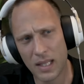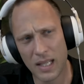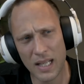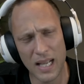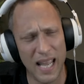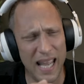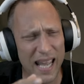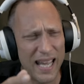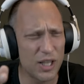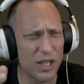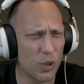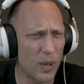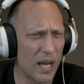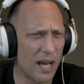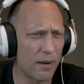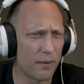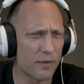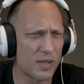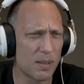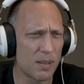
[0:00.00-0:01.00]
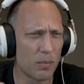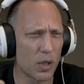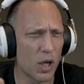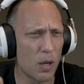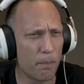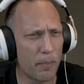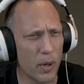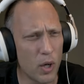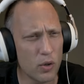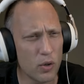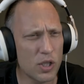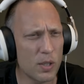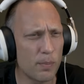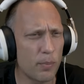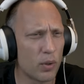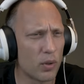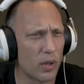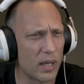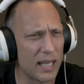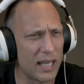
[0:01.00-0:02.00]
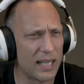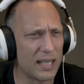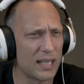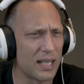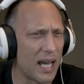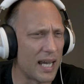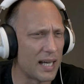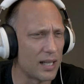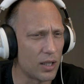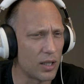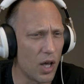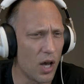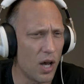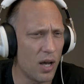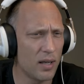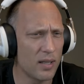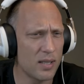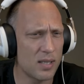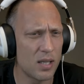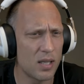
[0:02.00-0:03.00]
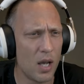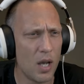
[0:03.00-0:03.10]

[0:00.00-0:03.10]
and you have some composable inline logs